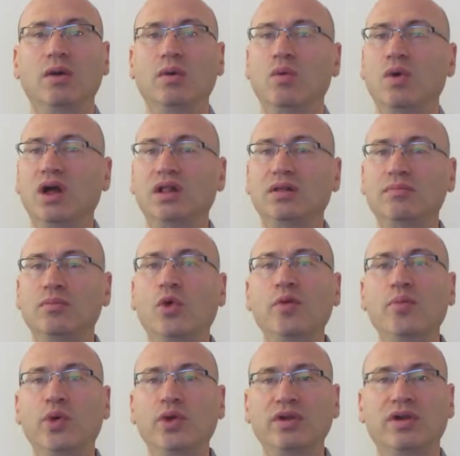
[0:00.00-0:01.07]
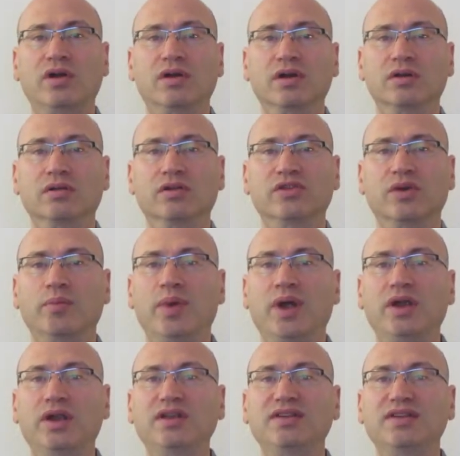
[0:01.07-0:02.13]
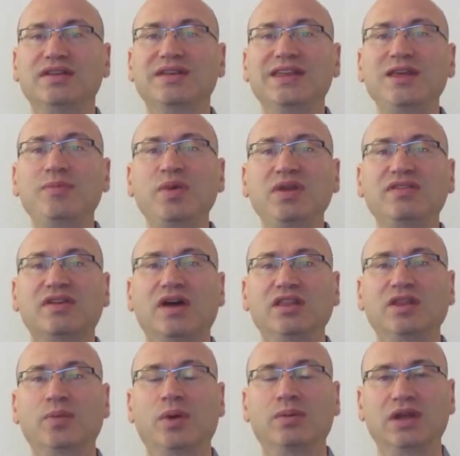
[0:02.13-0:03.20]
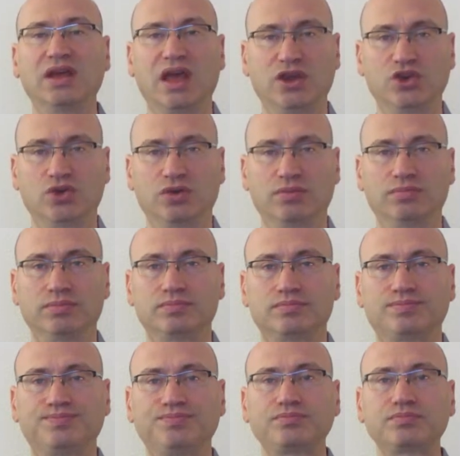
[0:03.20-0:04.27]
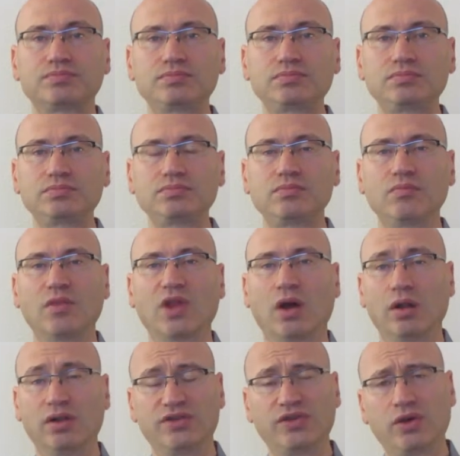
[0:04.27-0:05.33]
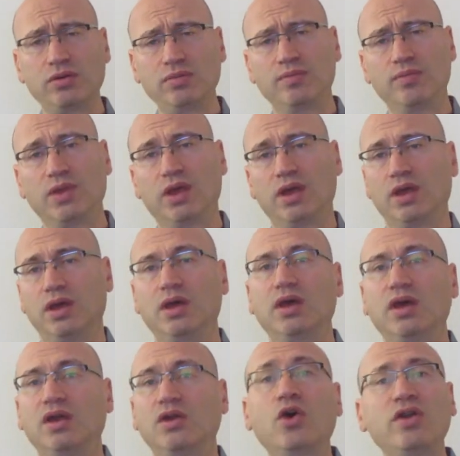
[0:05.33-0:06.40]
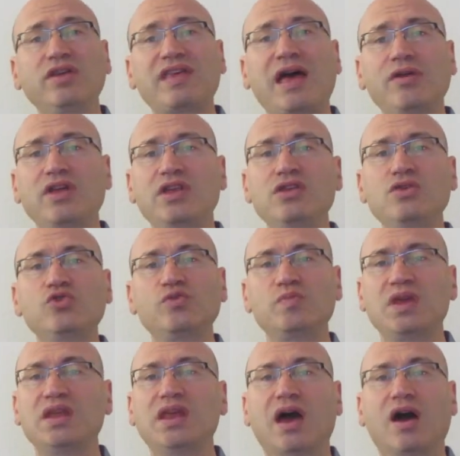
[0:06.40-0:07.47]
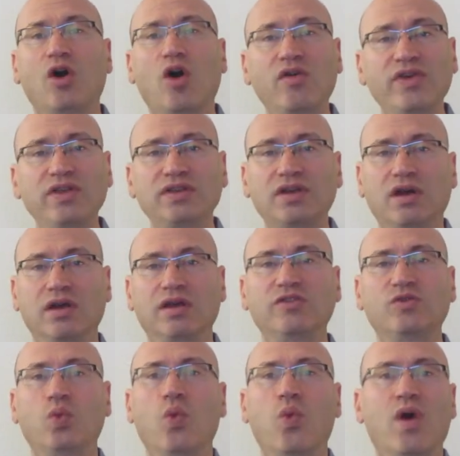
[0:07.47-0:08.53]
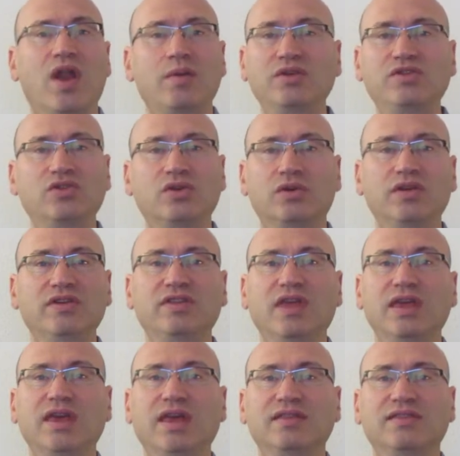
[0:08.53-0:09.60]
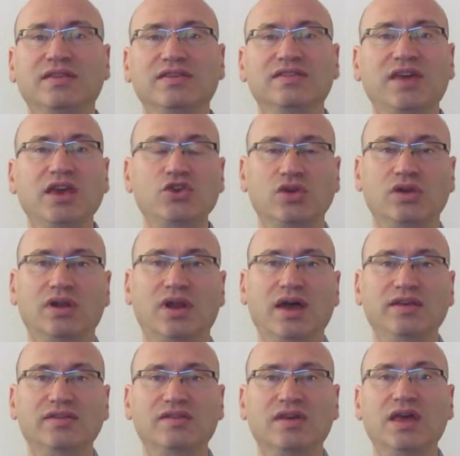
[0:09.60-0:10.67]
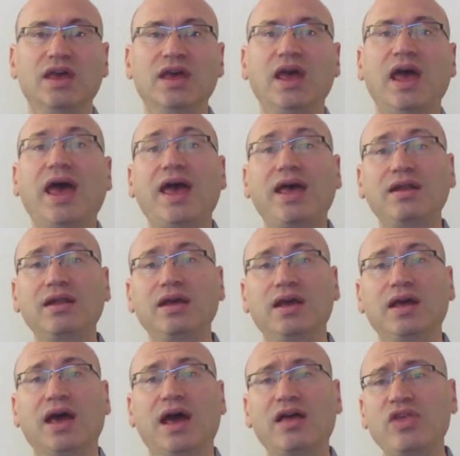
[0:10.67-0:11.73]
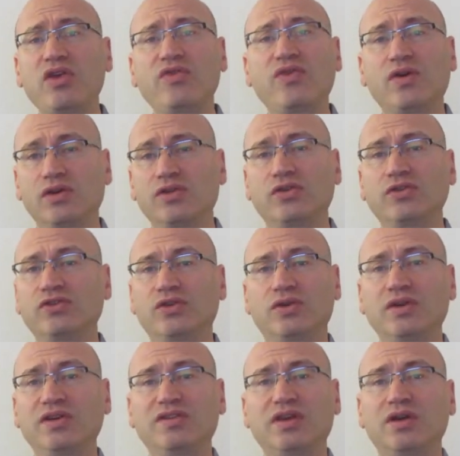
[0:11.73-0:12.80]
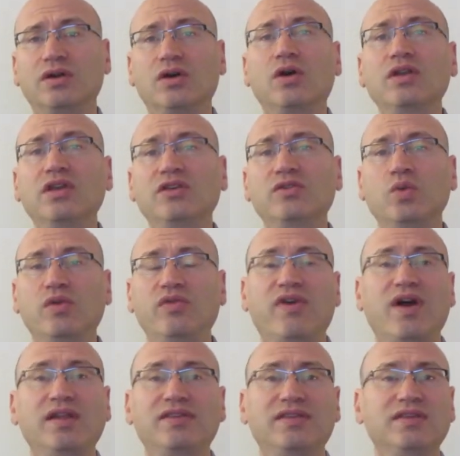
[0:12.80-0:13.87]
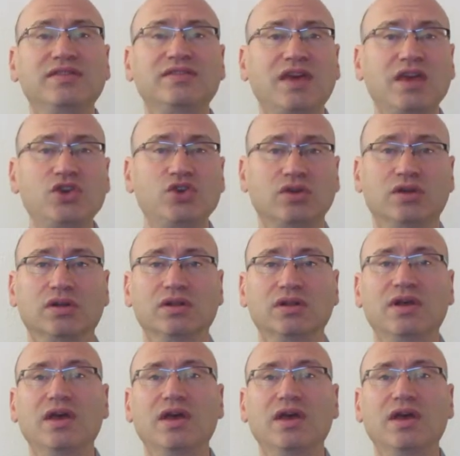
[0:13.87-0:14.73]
while more important articles are buried deep inside the publication. Also, notice how the news media often targets whatever stories they can sensationalize, and how they focus on stories their audience would find sensational,